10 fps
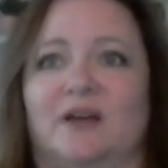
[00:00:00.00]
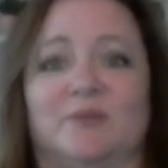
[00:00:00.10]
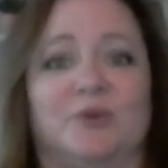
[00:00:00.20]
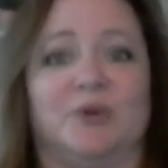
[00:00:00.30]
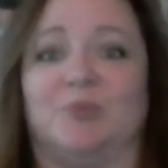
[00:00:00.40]

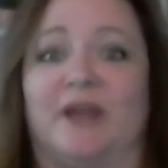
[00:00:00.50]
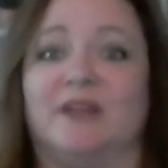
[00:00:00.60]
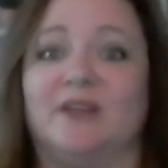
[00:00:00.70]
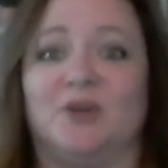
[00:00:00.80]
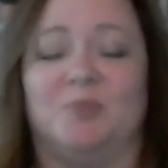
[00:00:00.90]
we're a
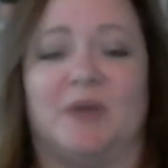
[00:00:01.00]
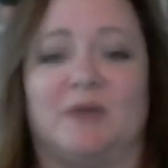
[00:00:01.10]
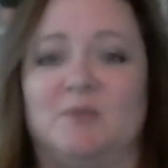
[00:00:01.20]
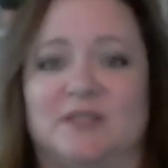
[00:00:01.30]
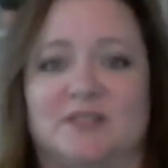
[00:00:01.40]
brand new
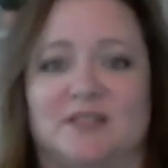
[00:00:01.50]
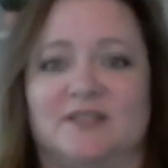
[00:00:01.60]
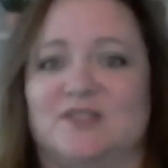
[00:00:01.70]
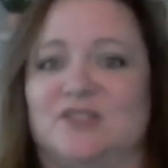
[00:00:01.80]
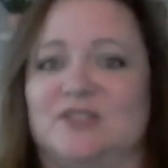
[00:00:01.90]
baby
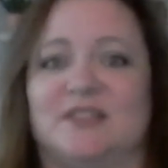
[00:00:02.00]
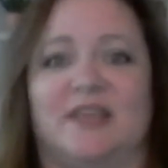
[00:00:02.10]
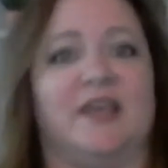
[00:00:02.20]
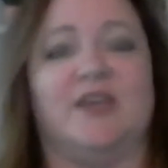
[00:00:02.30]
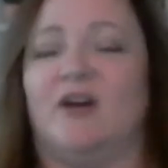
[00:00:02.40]
business, just
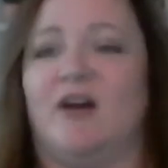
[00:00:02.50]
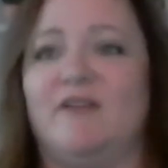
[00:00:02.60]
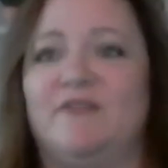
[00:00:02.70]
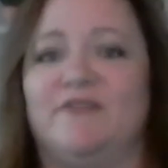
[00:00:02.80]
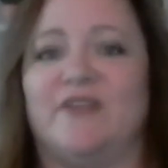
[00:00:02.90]
kicking
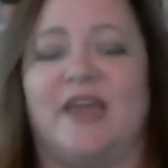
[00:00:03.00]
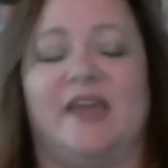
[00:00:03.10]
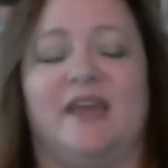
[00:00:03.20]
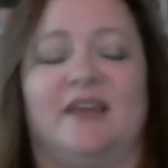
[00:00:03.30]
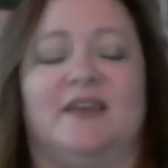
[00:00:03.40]
off.
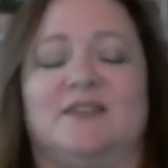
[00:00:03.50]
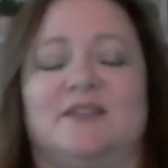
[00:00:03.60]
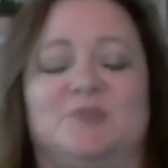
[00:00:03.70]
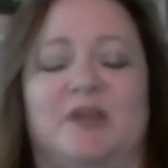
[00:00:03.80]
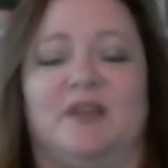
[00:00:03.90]
And
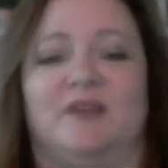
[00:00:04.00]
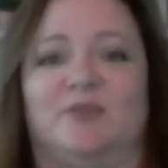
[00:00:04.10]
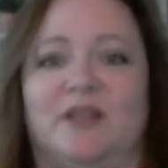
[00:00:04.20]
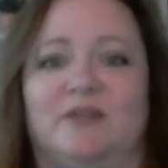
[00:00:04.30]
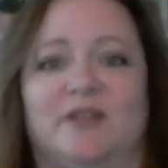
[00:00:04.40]
it's been
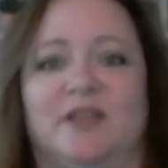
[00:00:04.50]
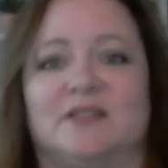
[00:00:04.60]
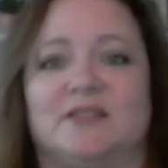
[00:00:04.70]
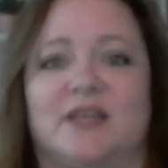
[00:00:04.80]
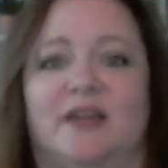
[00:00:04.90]
really, really
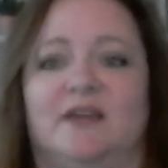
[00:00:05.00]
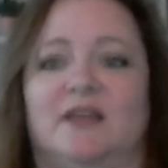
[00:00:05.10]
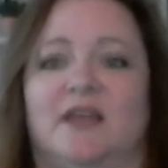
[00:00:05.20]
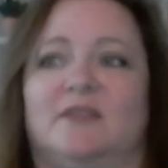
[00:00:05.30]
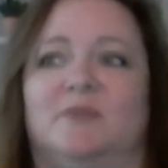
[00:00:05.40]
exciting to
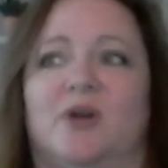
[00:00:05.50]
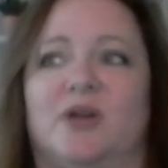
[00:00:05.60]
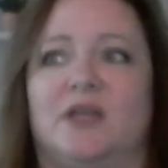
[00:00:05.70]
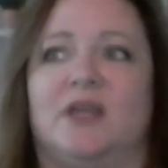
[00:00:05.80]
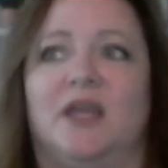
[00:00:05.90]
get the
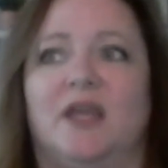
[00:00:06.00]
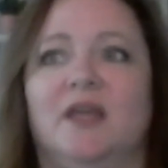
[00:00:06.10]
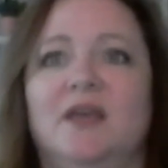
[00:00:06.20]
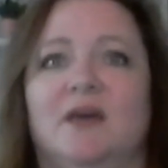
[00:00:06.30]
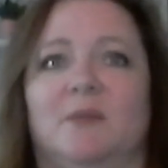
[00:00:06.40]
marketing
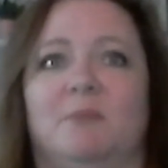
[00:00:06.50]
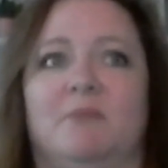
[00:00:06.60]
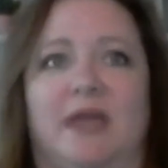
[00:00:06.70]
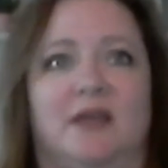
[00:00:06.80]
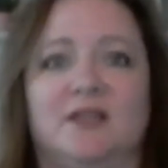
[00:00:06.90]

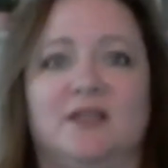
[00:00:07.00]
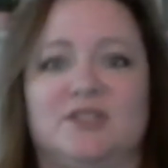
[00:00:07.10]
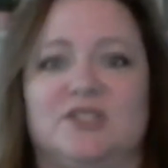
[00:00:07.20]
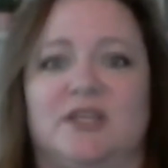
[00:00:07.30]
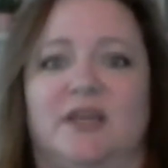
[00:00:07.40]

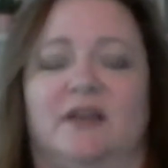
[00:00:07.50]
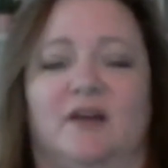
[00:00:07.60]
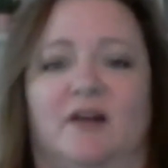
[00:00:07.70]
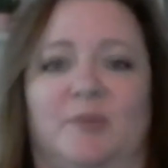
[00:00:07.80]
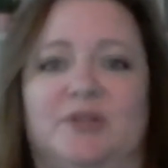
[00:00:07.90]
managed and
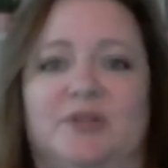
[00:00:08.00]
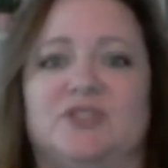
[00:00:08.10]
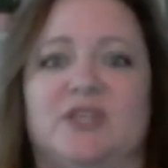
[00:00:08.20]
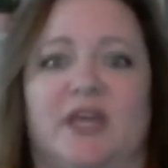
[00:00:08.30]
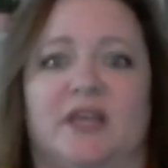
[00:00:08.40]
accomplished
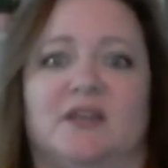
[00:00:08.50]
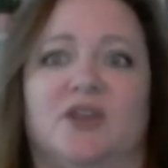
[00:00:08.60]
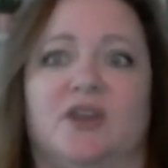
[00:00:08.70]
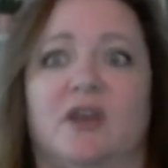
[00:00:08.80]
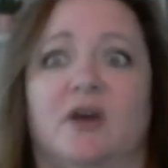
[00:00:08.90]
and
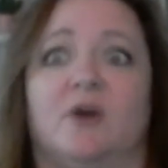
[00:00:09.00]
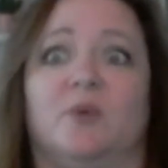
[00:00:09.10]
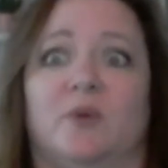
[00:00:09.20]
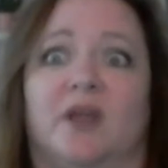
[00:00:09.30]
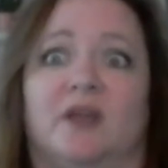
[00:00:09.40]
known.